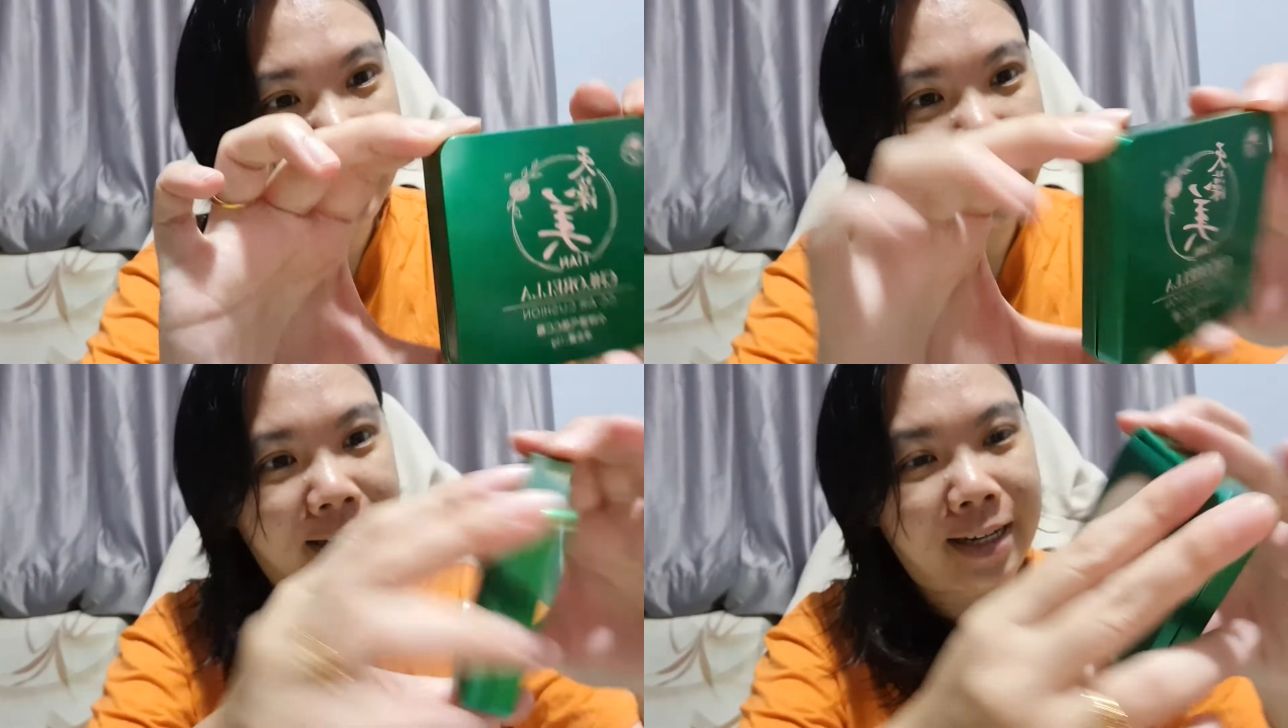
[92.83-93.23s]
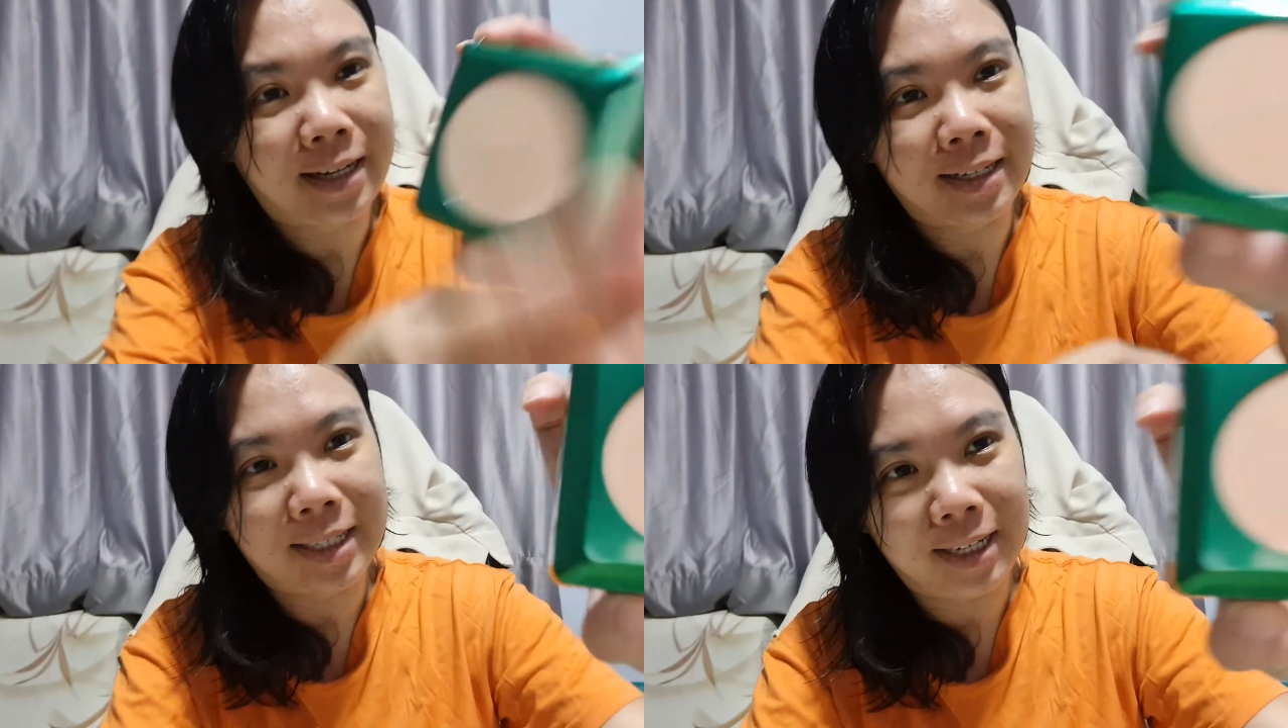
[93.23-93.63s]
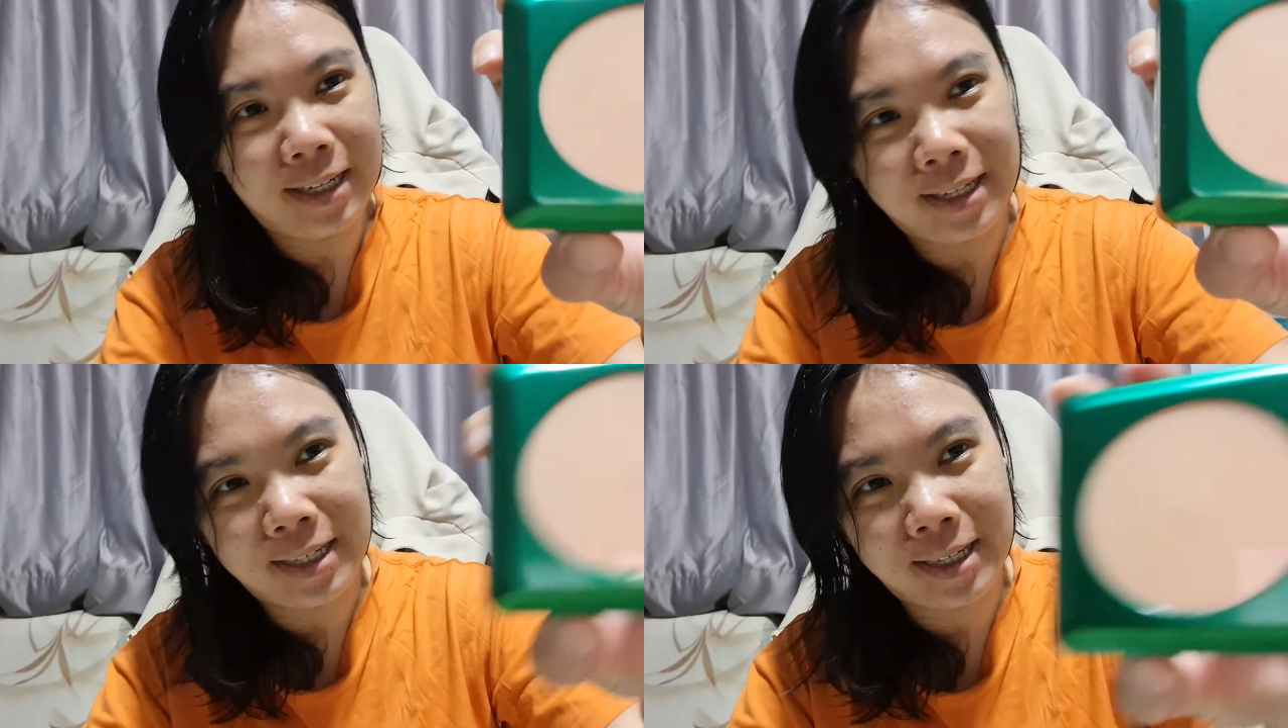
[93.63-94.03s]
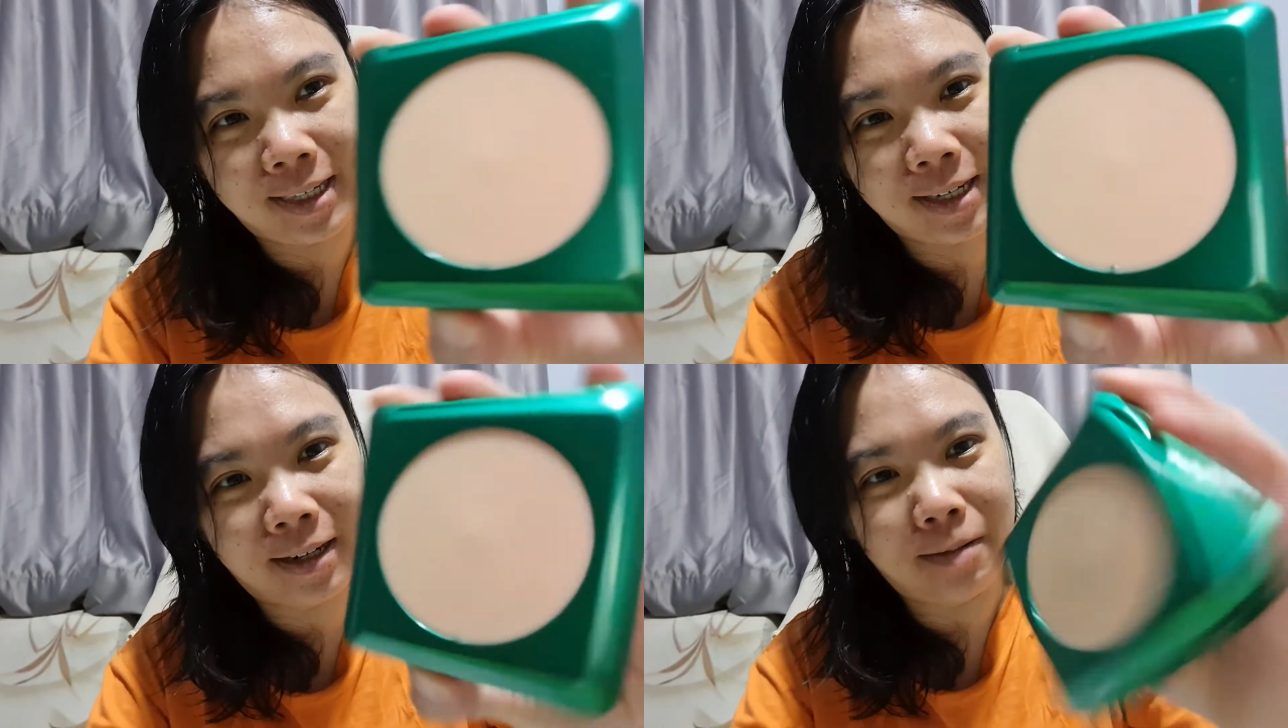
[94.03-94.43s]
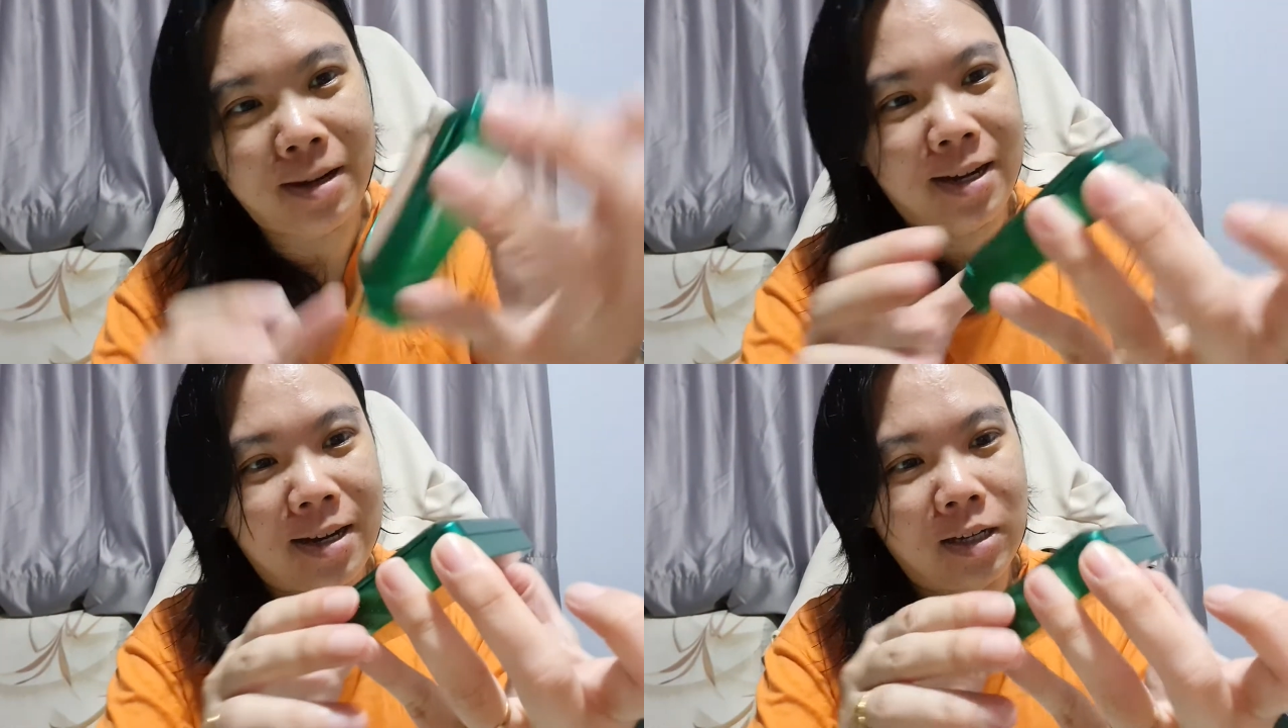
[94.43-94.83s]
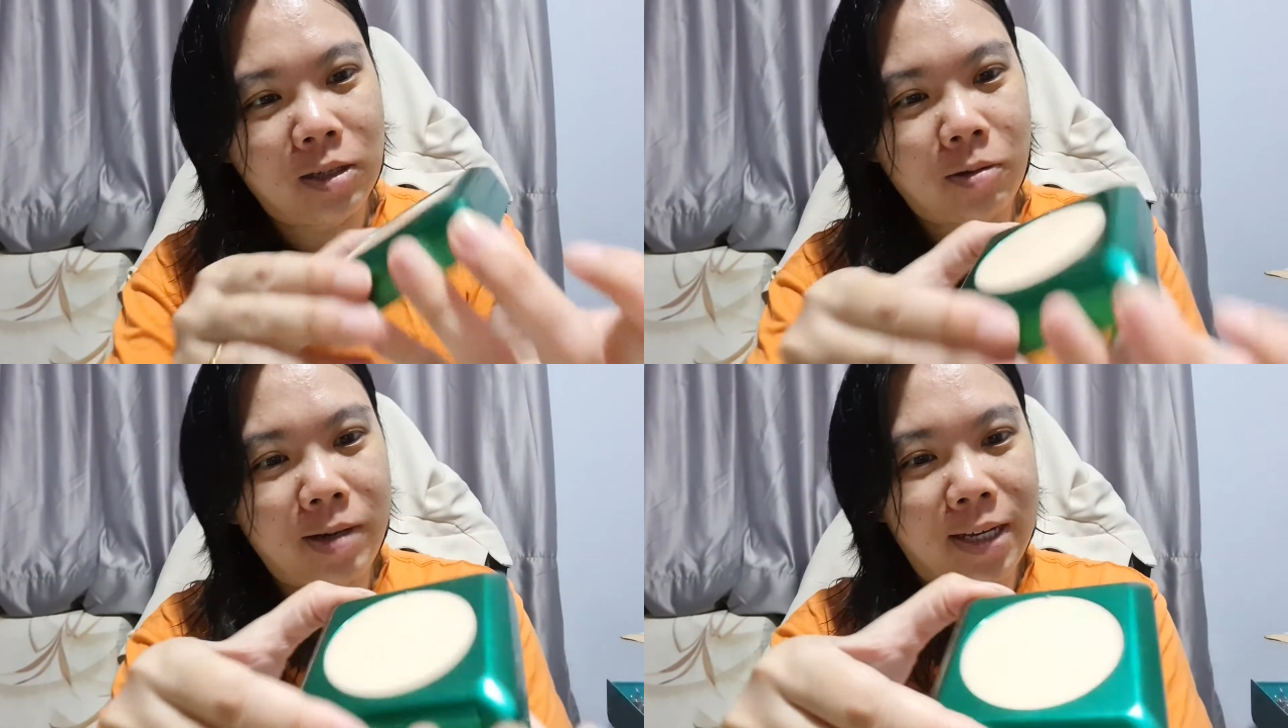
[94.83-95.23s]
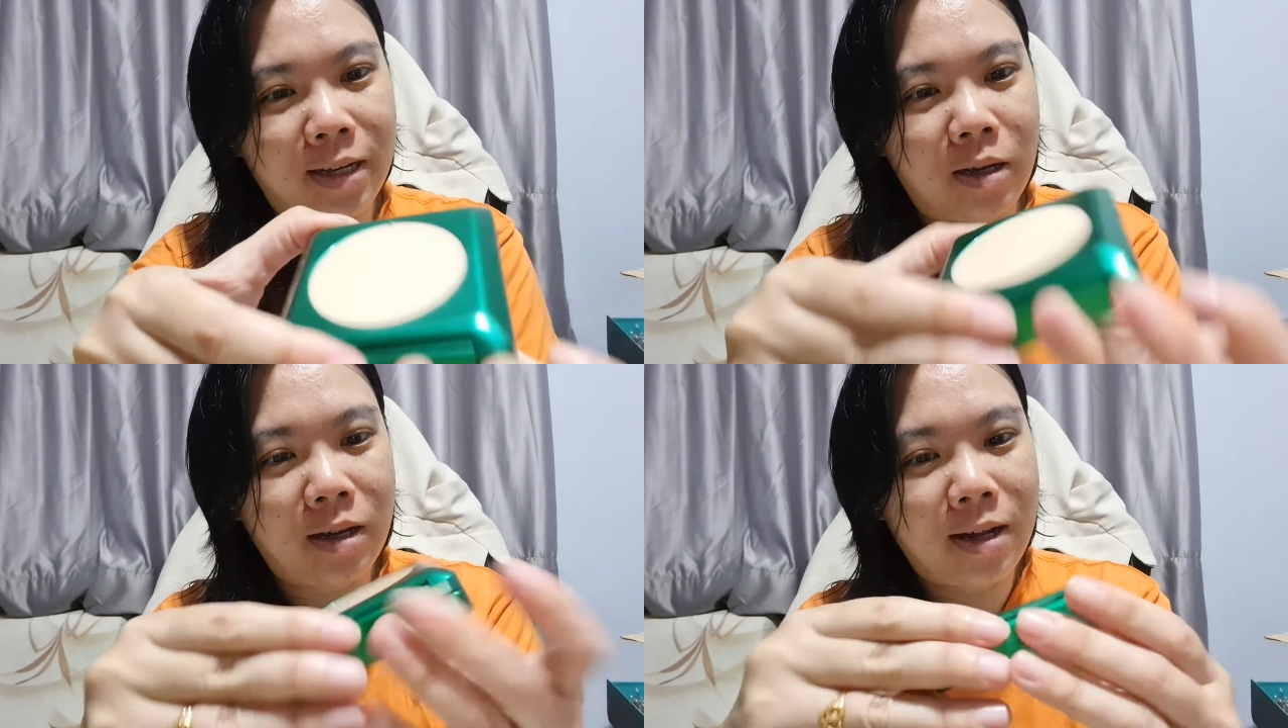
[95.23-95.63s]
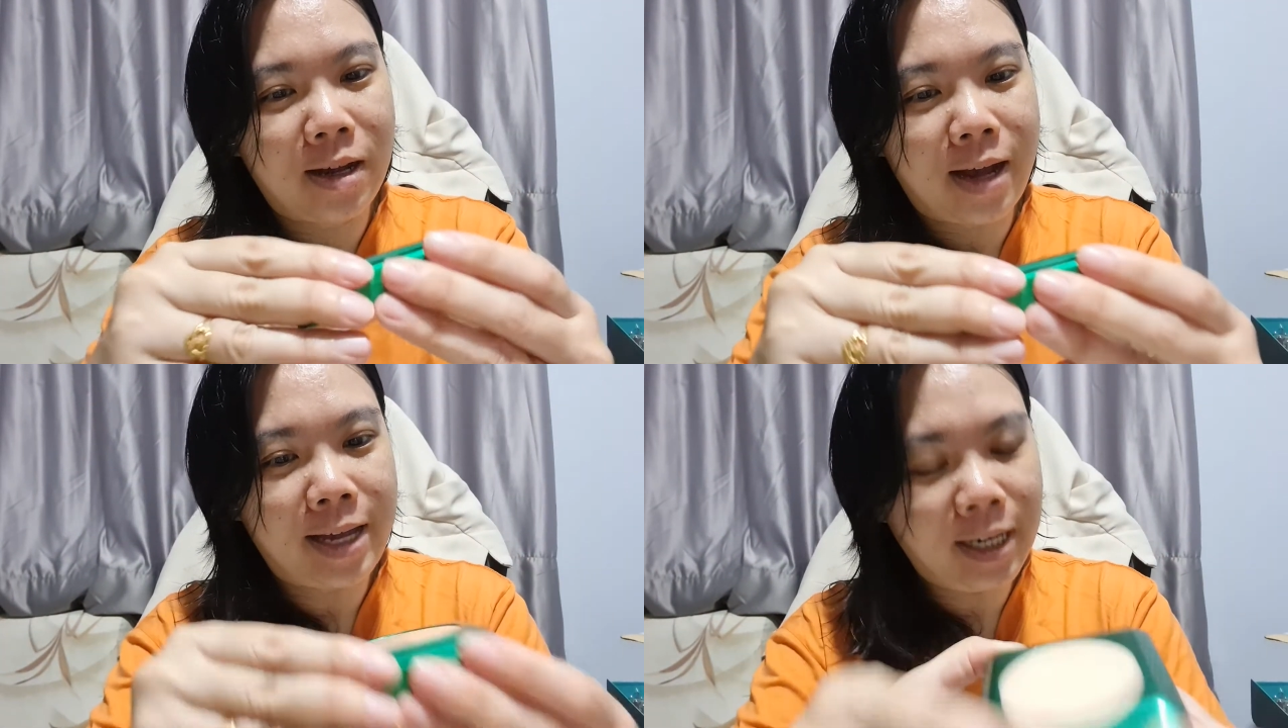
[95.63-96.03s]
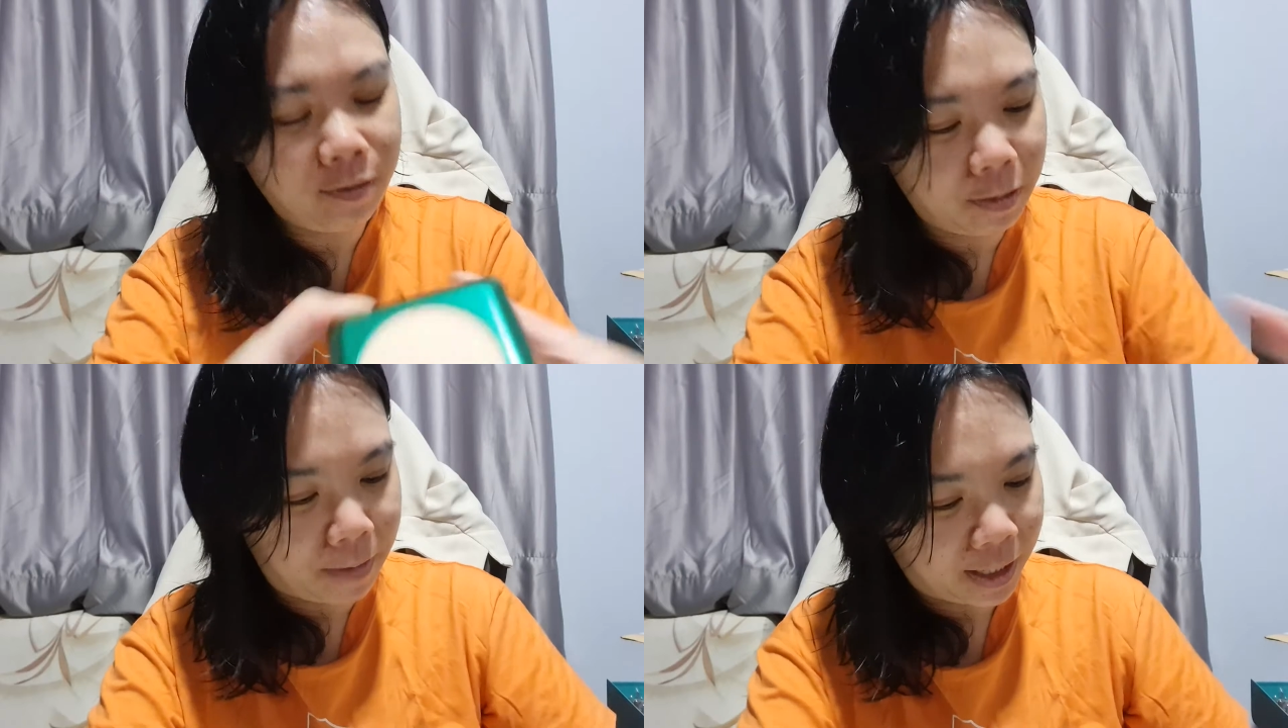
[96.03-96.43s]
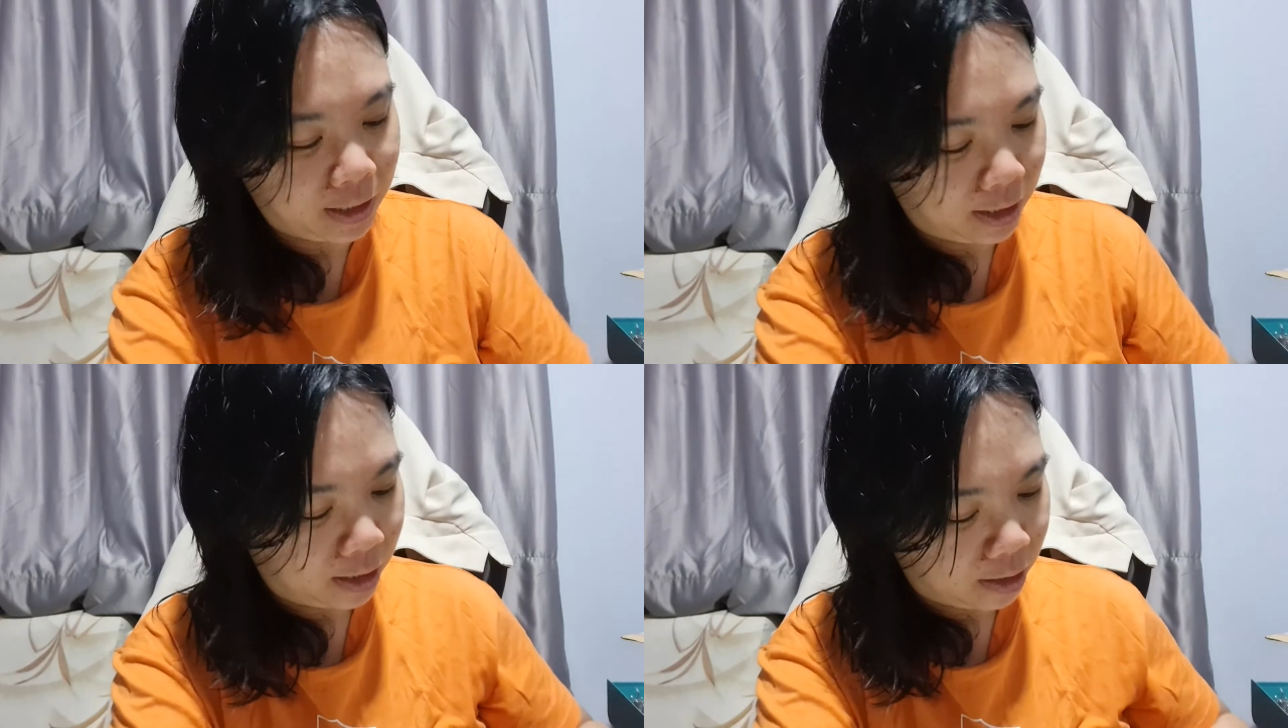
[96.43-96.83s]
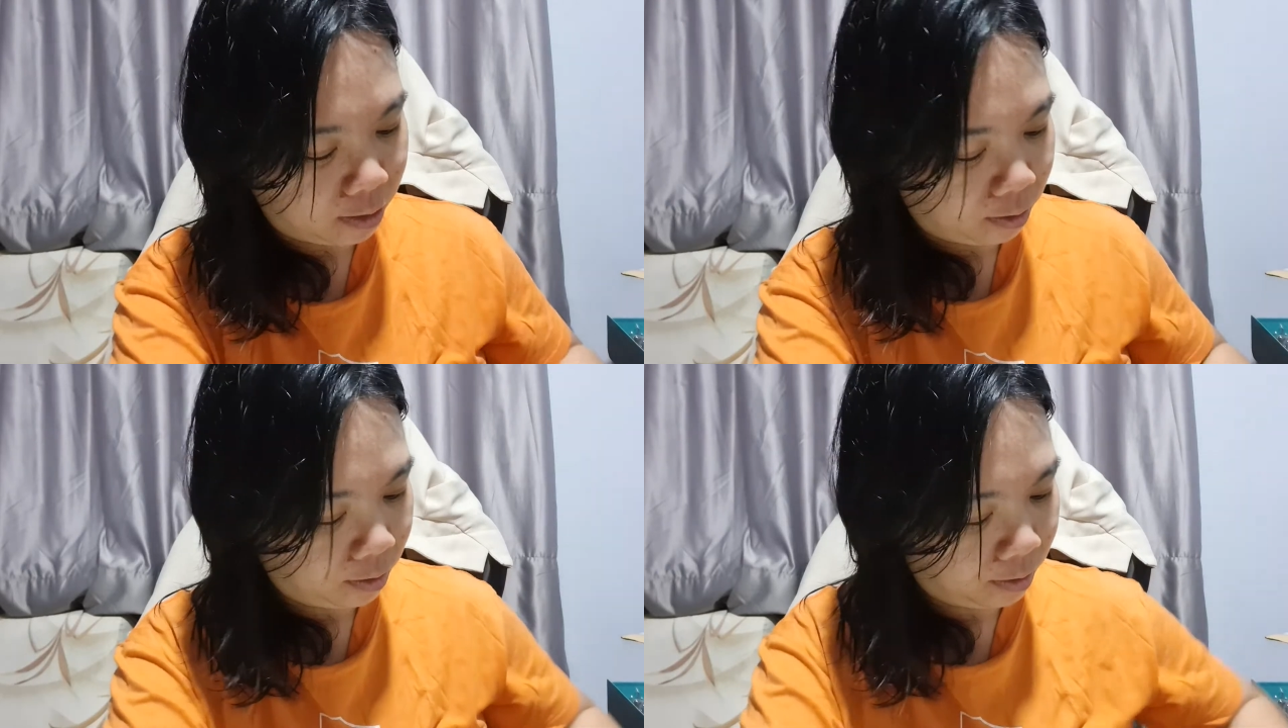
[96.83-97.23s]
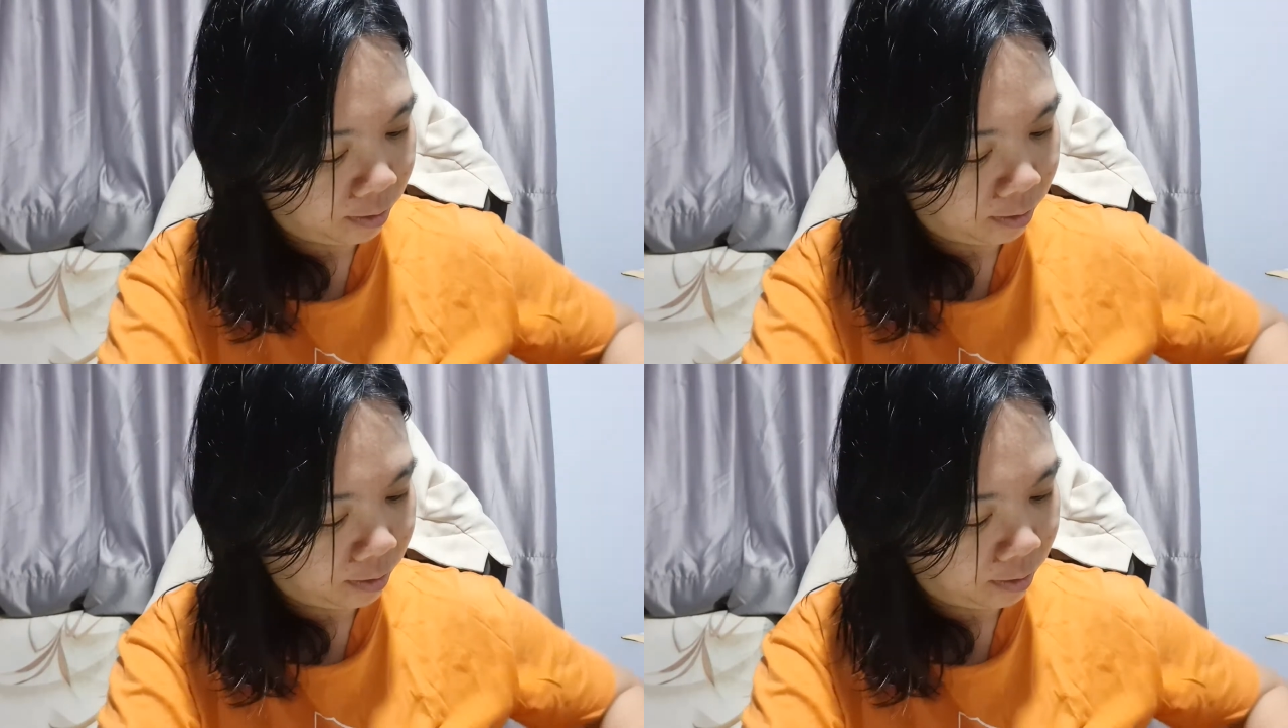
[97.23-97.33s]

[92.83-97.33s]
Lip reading: Like, see this CC cream, it's quite, I love the packaging though.